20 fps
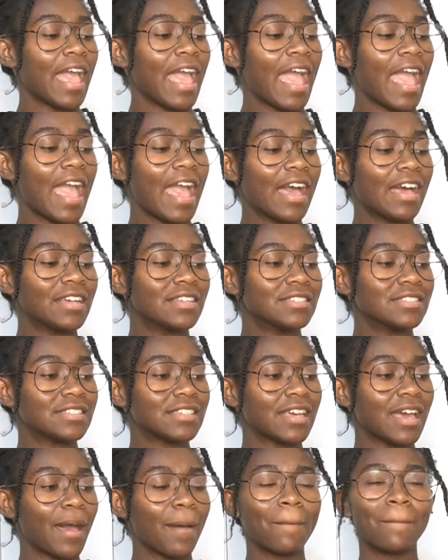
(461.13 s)
And
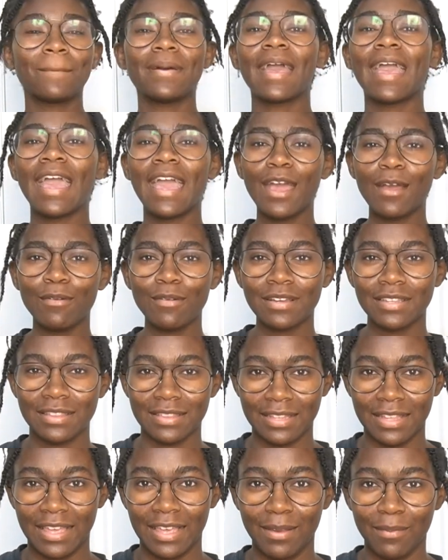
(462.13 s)

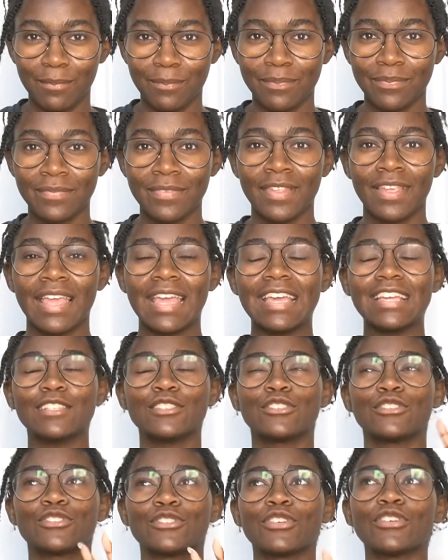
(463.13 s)
apparently, in
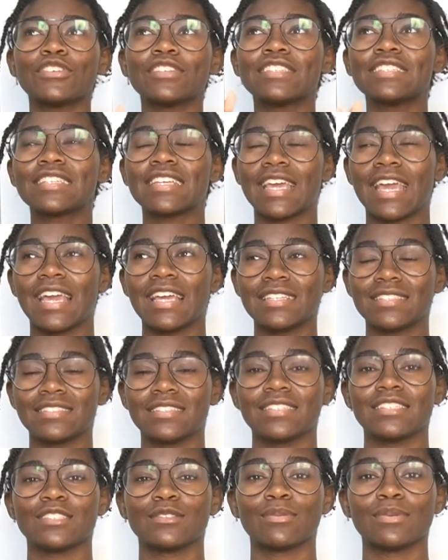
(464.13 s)
certain
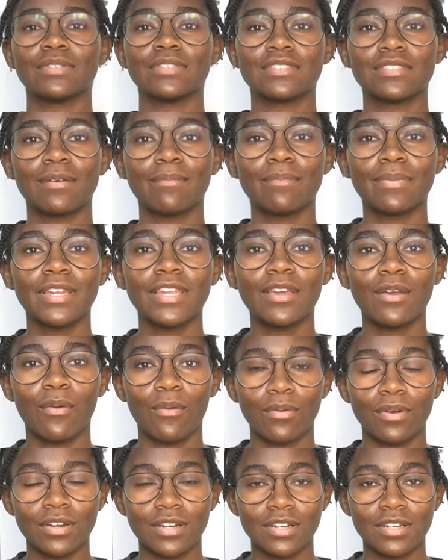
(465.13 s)
cases, when somebody
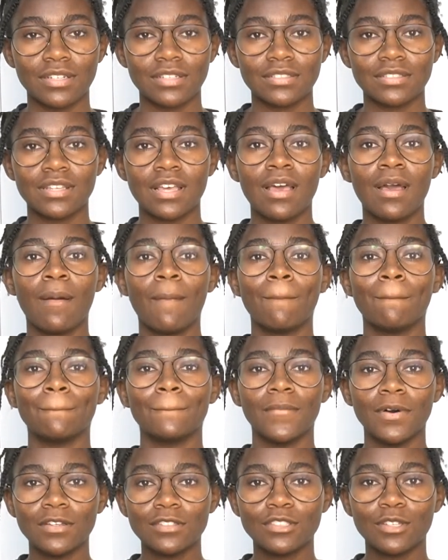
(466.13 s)
orders
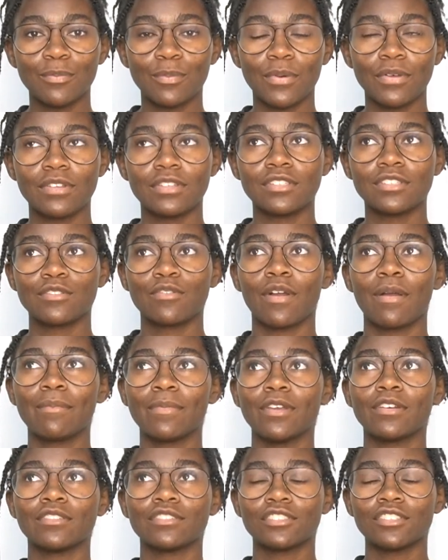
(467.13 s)
multiples from
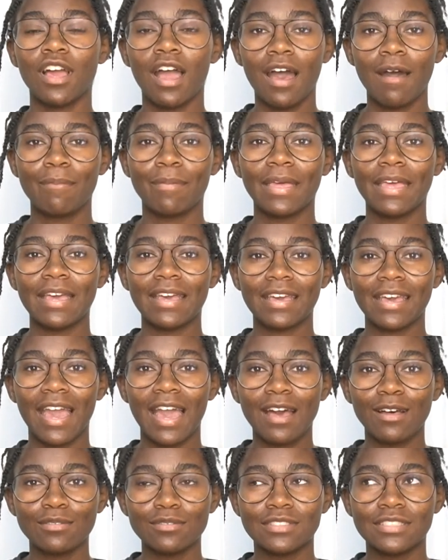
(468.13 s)
your shop, it
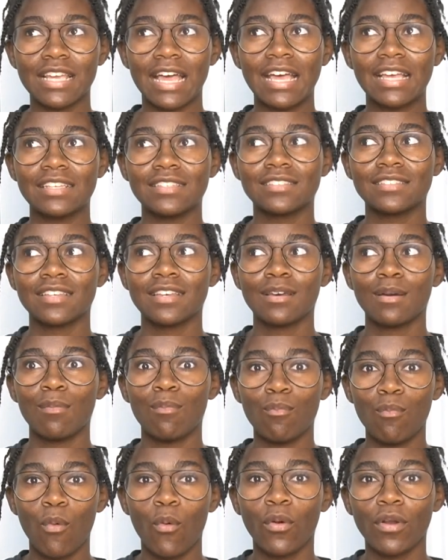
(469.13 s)
counts as
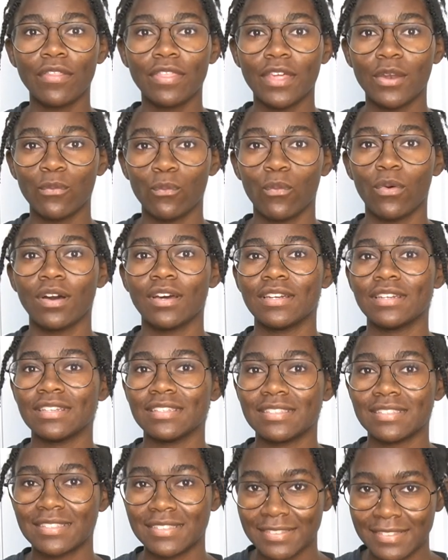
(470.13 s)
more than one
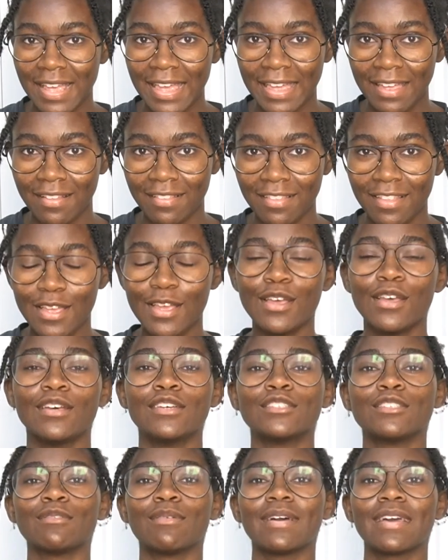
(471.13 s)
sale.
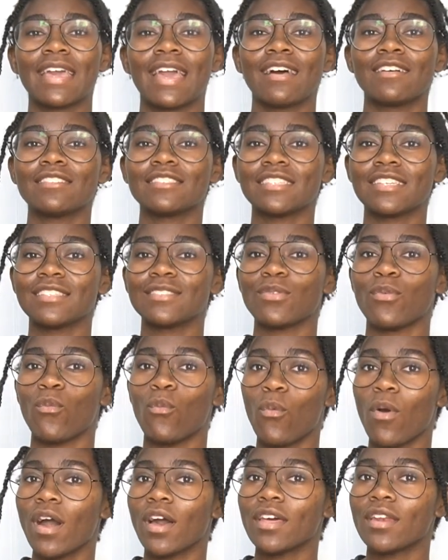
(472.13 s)
So it counts as
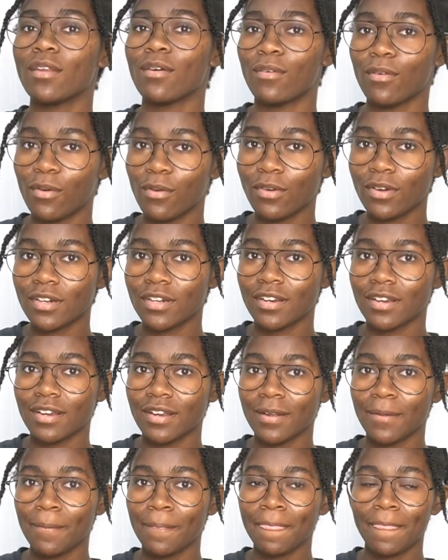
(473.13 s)
one
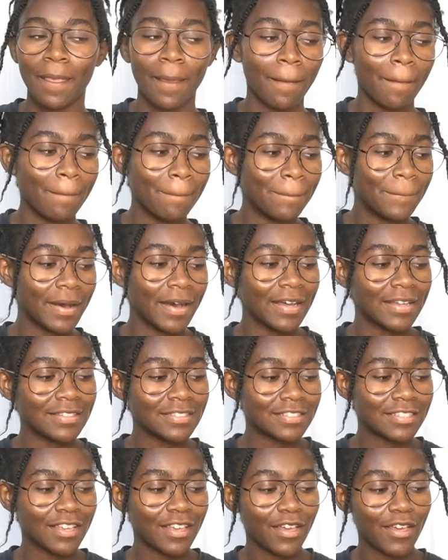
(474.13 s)
order,
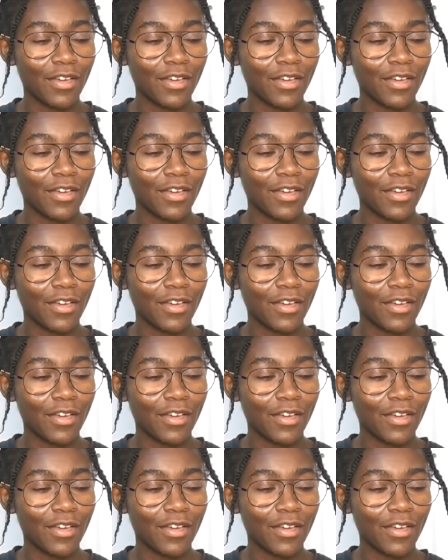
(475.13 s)
but